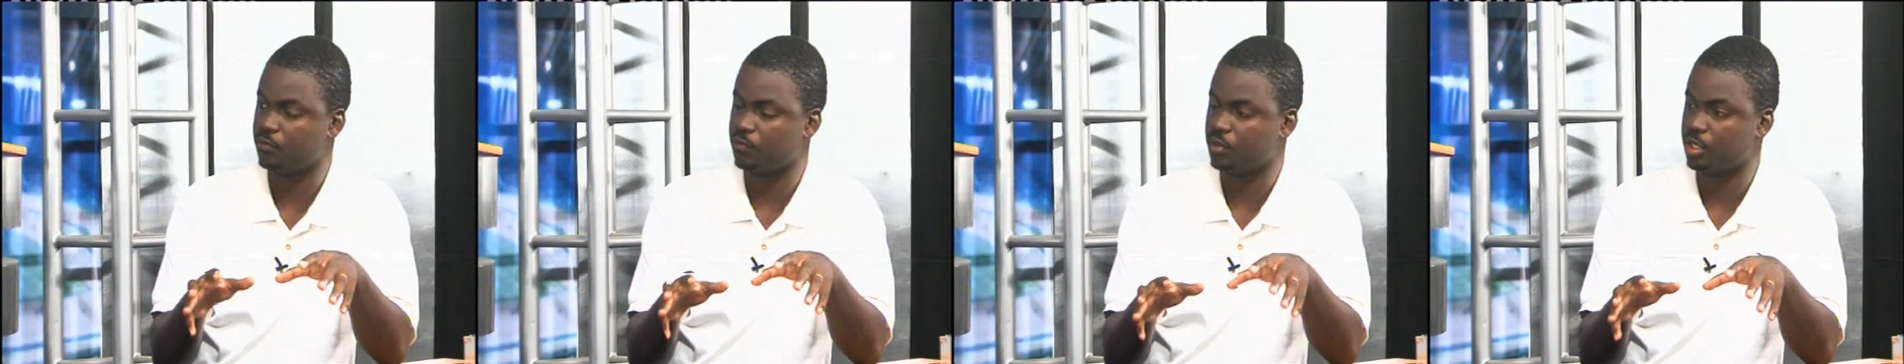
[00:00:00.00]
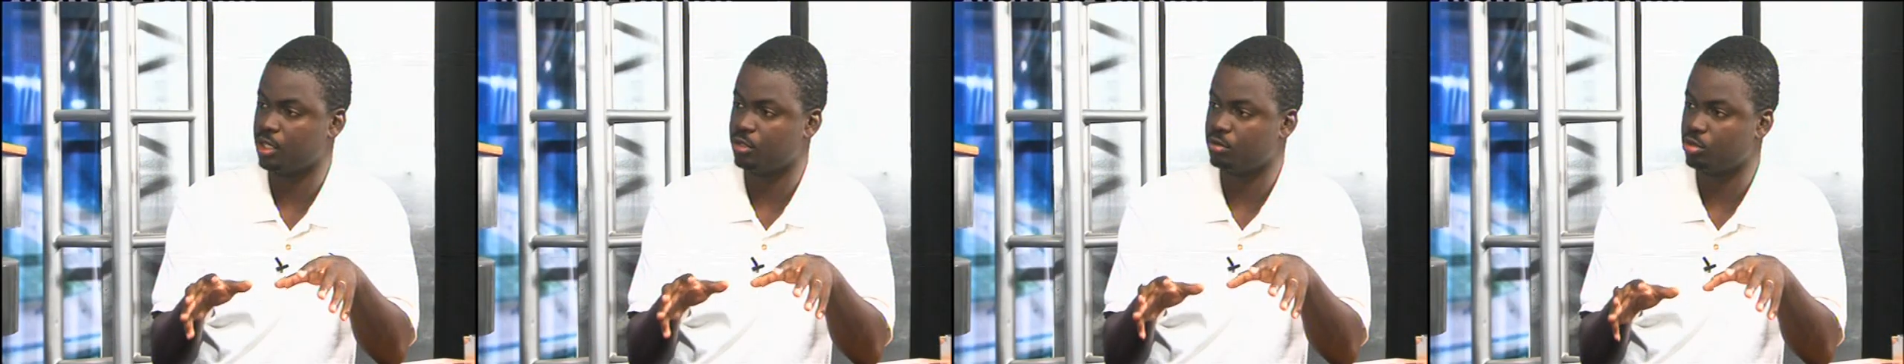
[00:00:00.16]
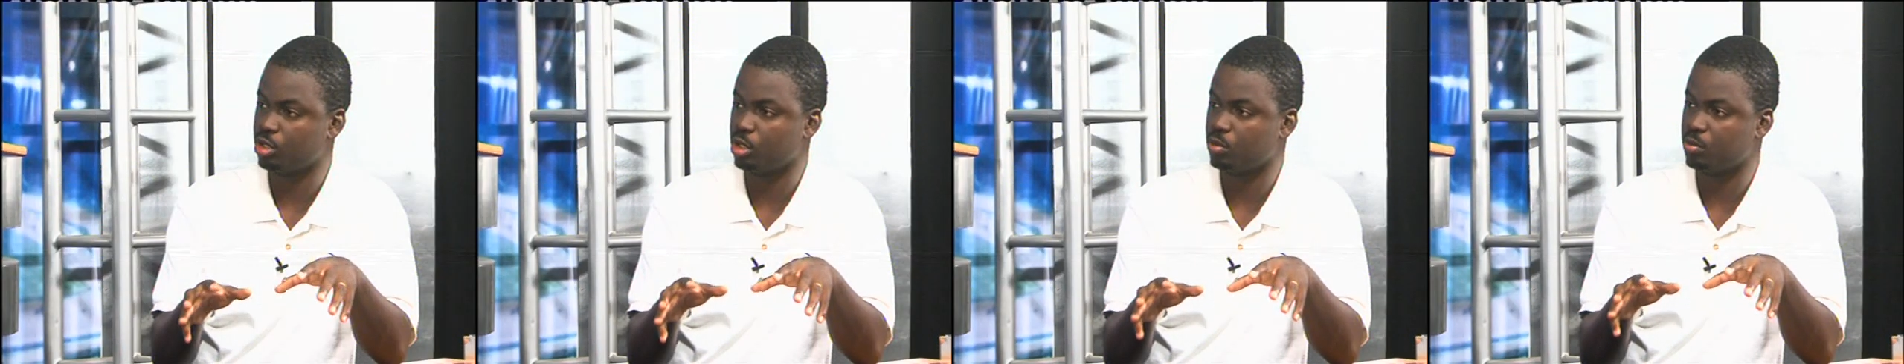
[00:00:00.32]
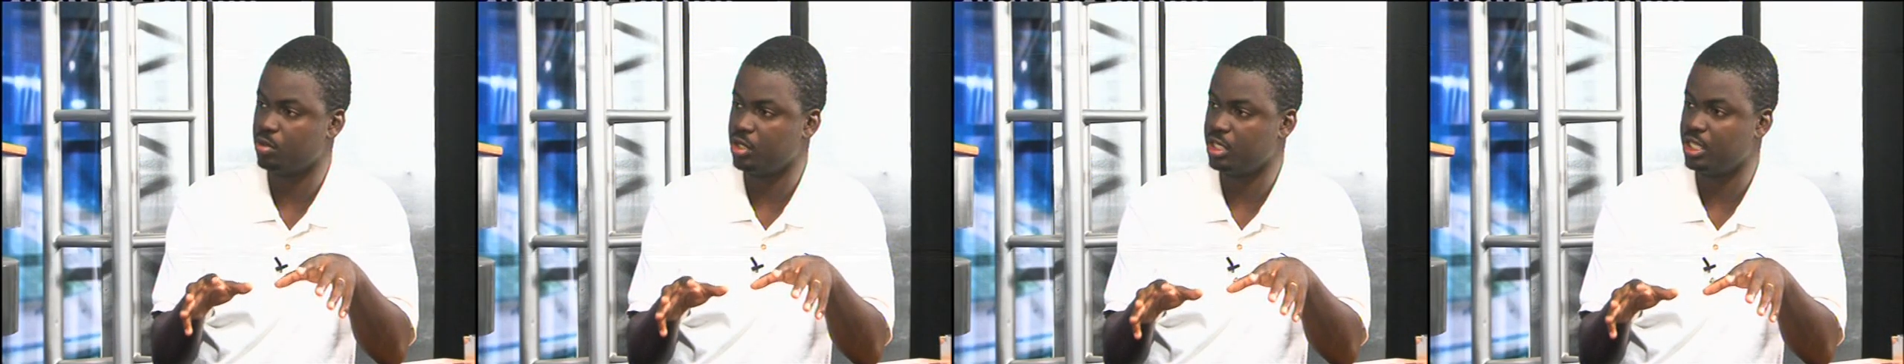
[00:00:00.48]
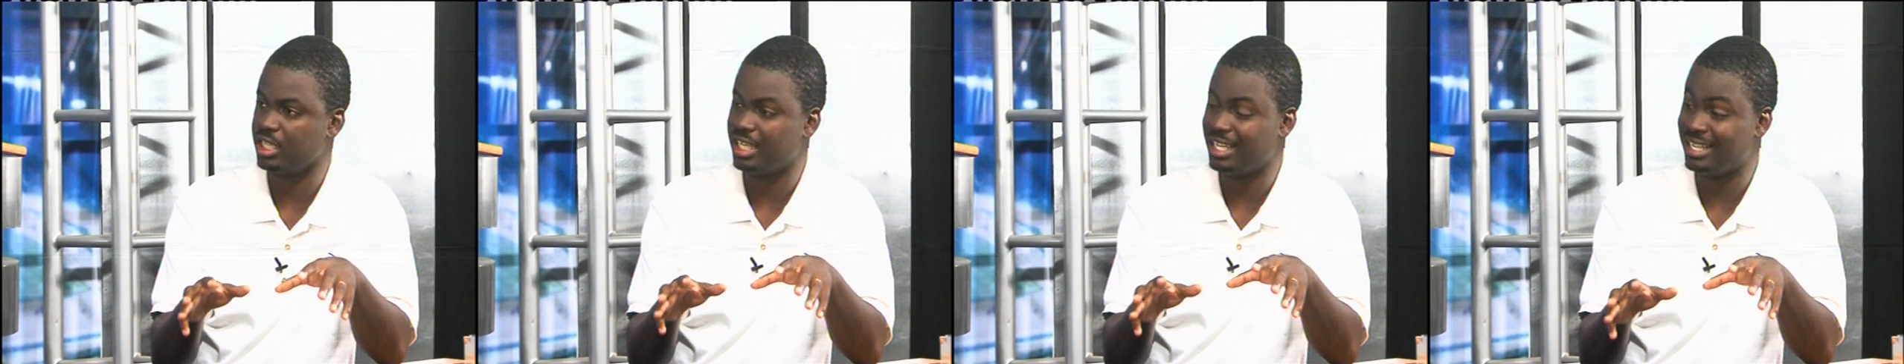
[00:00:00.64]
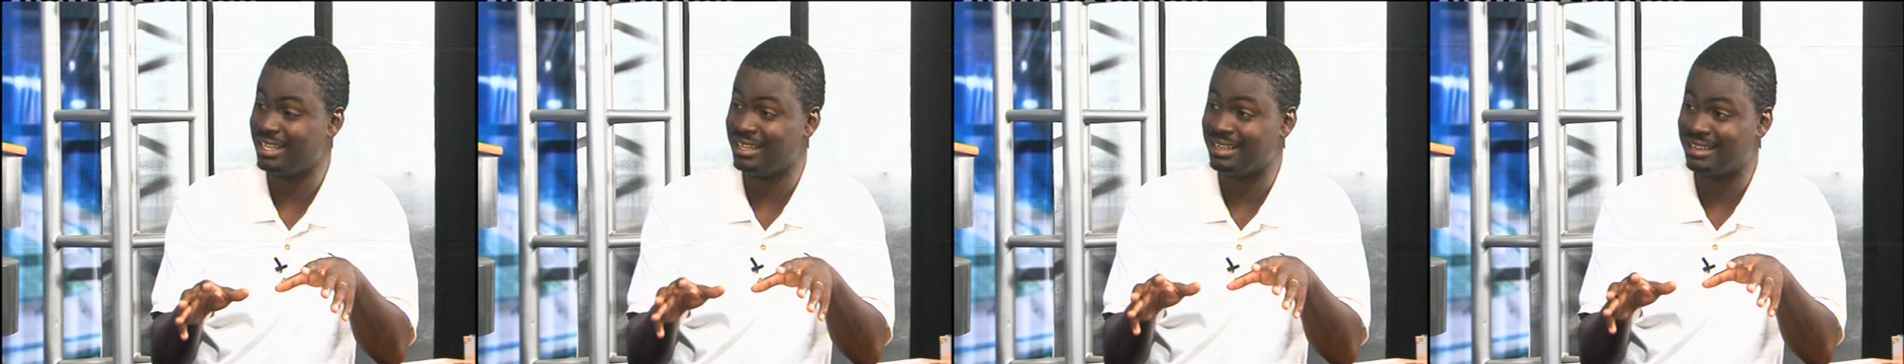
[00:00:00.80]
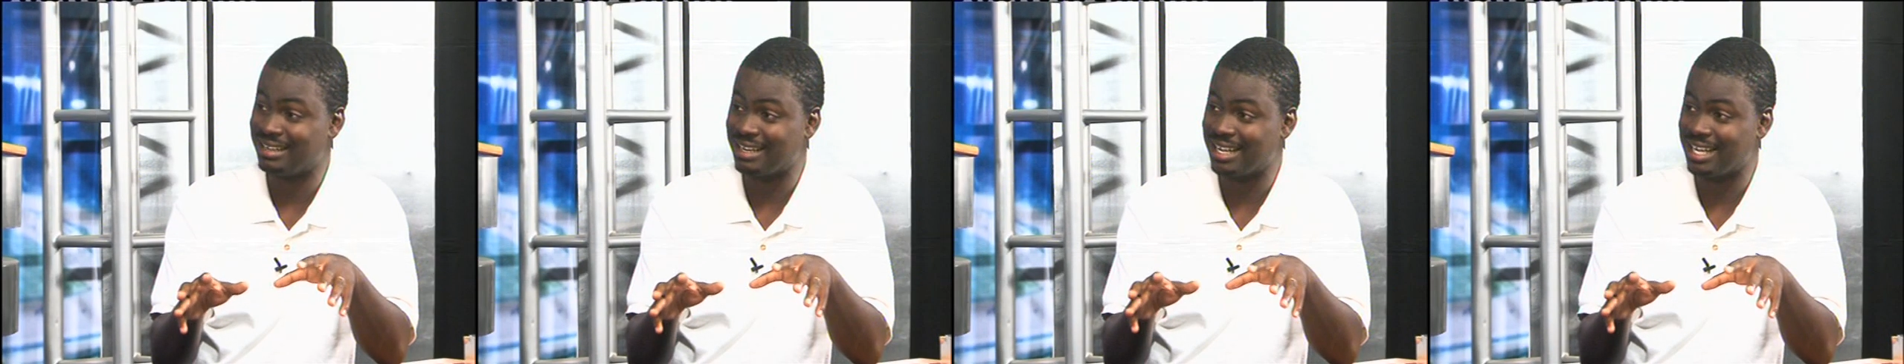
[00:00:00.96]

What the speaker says: rugby in